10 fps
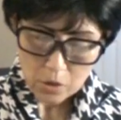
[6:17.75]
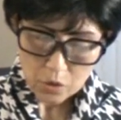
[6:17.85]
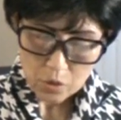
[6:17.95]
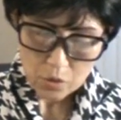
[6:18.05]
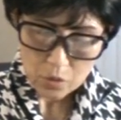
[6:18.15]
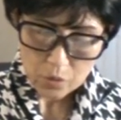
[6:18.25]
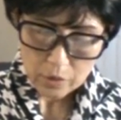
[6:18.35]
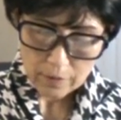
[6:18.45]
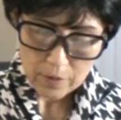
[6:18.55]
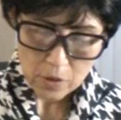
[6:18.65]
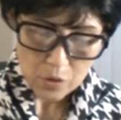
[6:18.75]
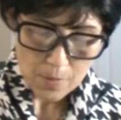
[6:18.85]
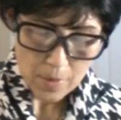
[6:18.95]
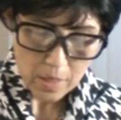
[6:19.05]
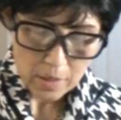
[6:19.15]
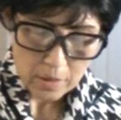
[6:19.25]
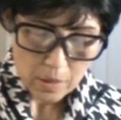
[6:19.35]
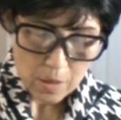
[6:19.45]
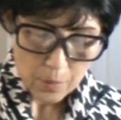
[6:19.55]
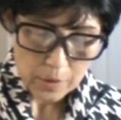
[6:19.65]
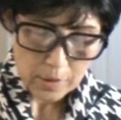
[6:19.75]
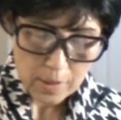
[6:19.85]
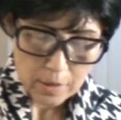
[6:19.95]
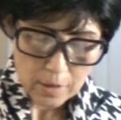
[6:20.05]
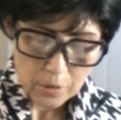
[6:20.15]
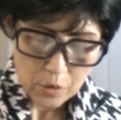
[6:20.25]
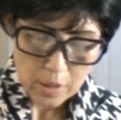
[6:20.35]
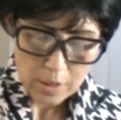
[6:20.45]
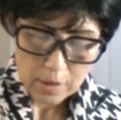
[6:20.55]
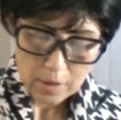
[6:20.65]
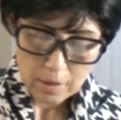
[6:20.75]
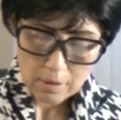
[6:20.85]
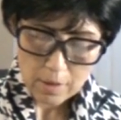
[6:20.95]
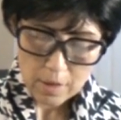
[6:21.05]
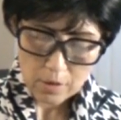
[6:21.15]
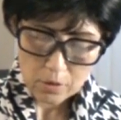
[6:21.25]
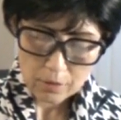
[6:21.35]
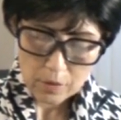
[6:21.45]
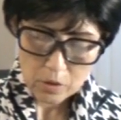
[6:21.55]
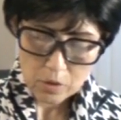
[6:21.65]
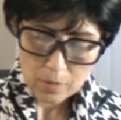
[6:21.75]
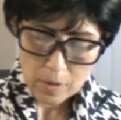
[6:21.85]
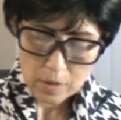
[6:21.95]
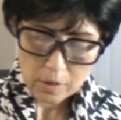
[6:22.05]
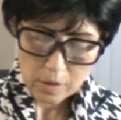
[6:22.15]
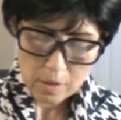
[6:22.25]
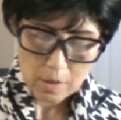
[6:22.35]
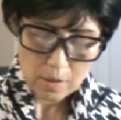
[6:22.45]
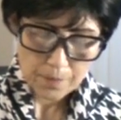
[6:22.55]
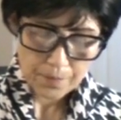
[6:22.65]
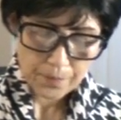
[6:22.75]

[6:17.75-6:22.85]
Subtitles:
True, the very man Poseidon crushed at the hands of Idomeneus here,